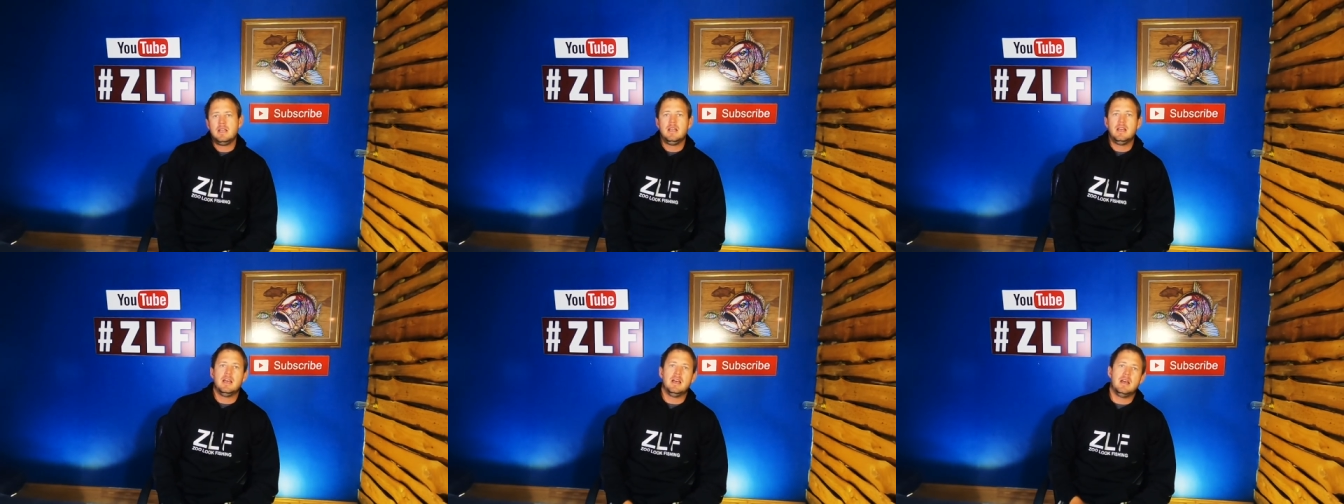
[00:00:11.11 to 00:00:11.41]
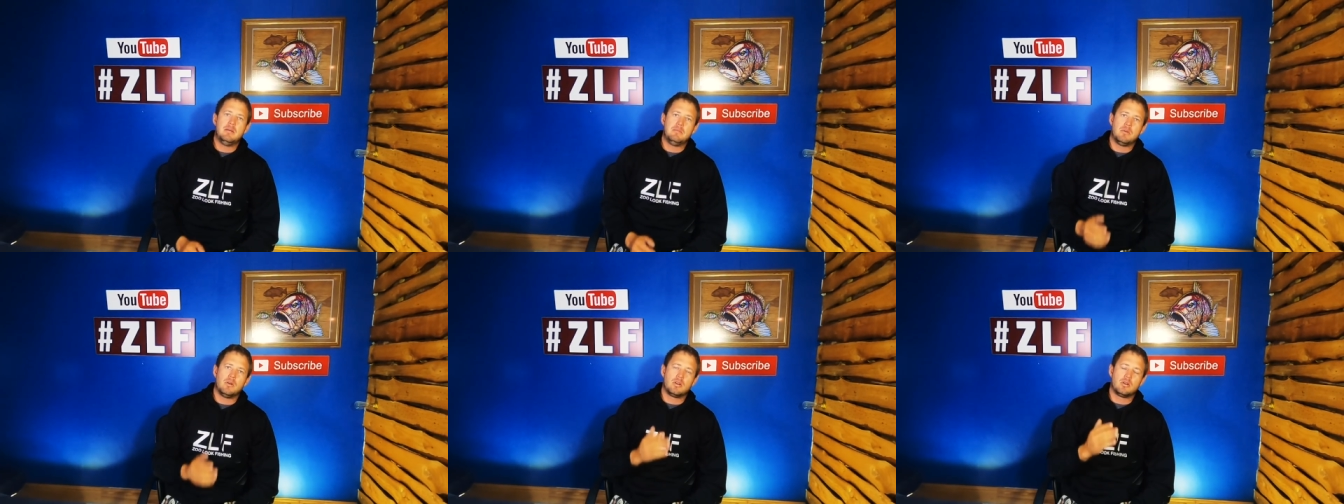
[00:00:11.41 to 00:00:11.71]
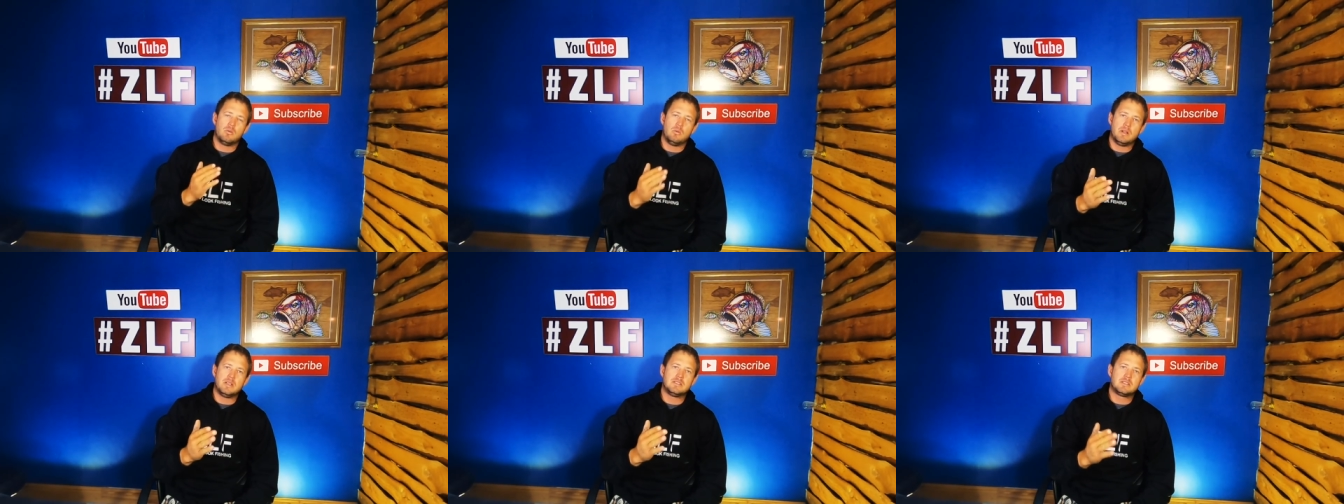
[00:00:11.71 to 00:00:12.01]
Um, on a
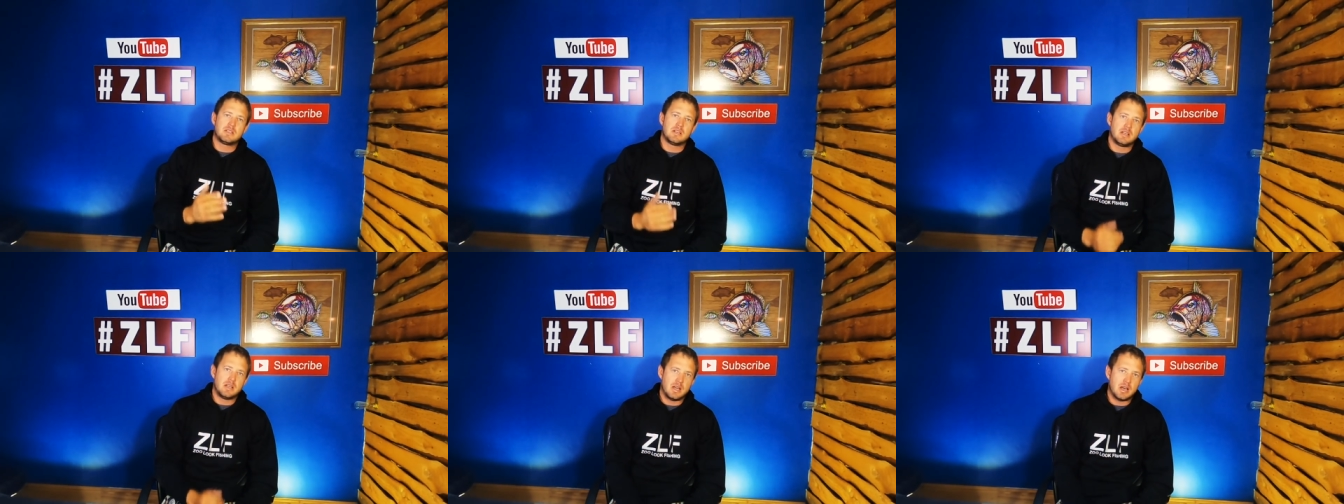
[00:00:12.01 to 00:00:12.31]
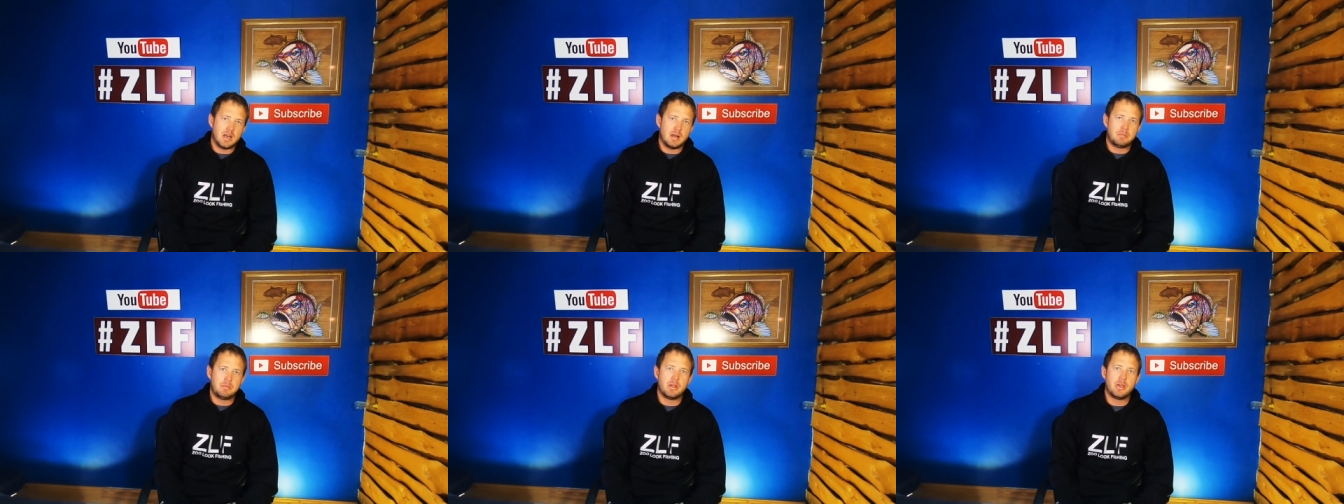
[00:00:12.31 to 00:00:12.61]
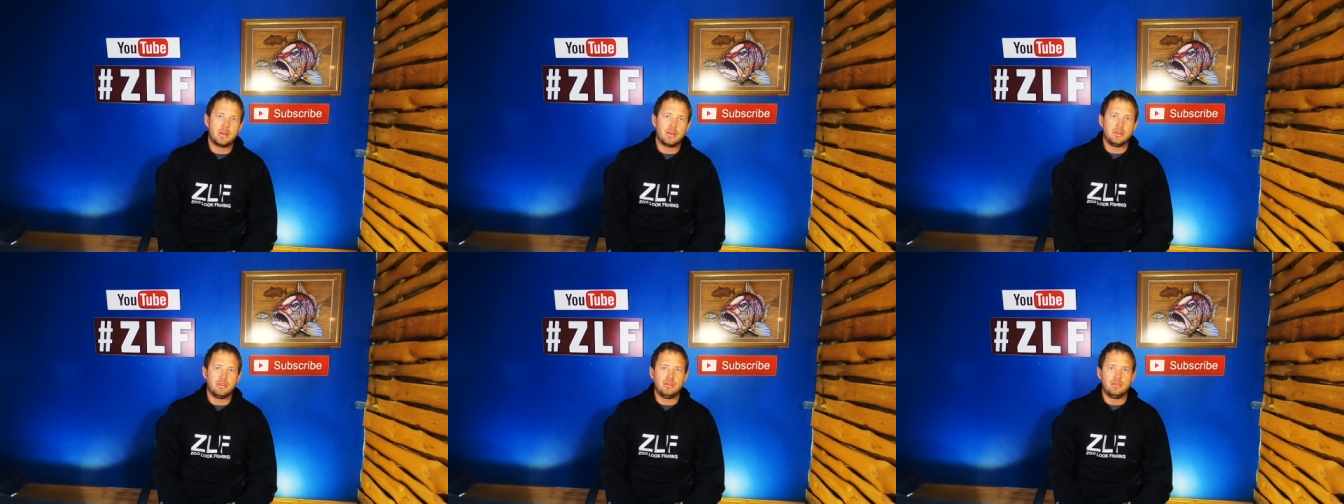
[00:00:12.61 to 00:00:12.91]
Wednesday I
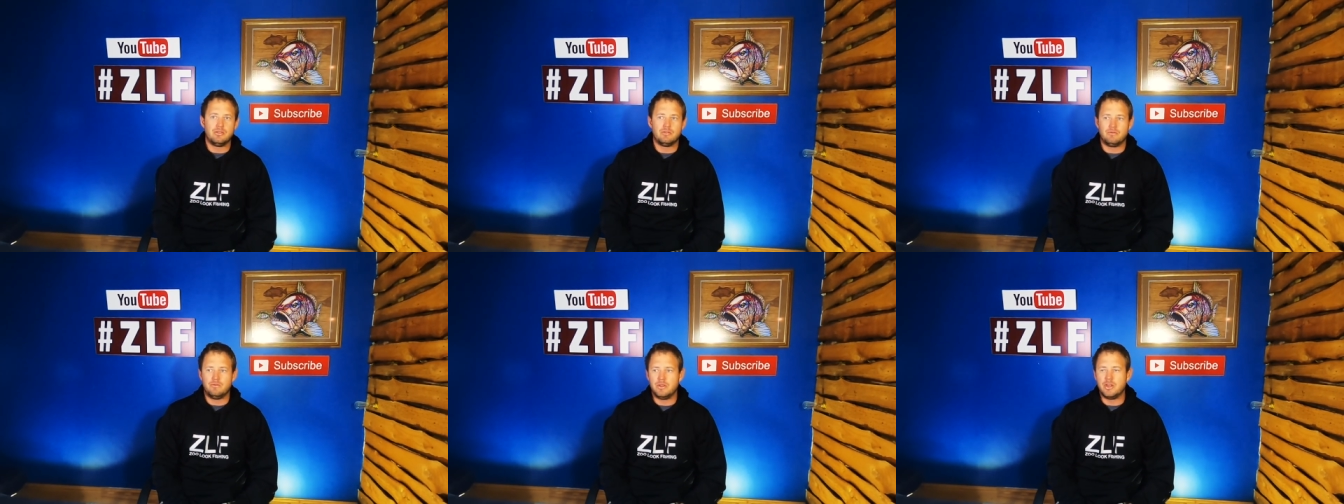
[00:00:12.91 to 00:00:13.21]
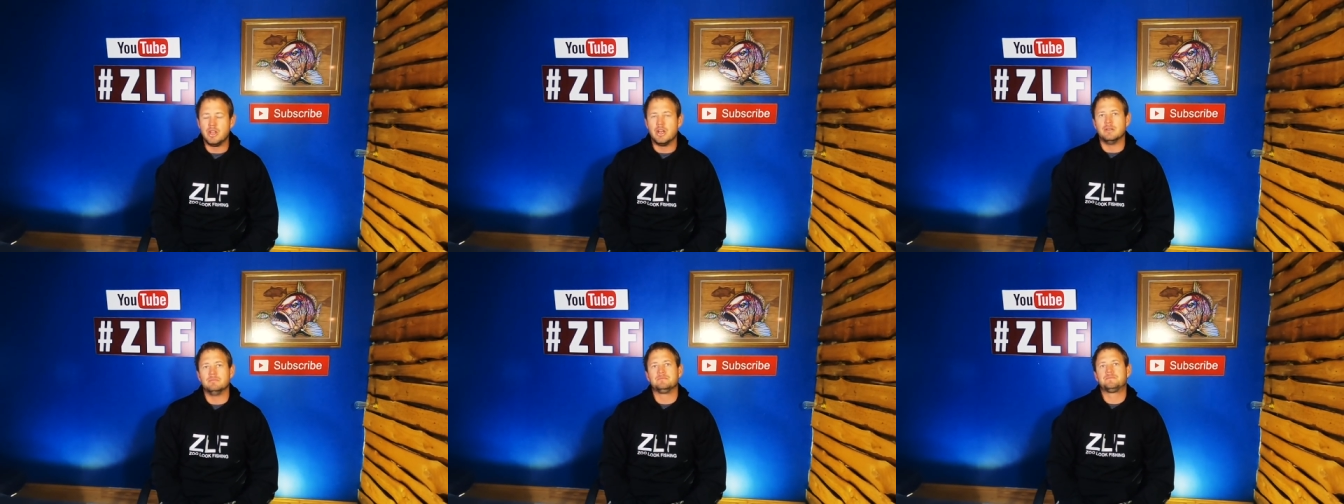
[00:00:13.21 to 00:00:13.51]
upload a new video.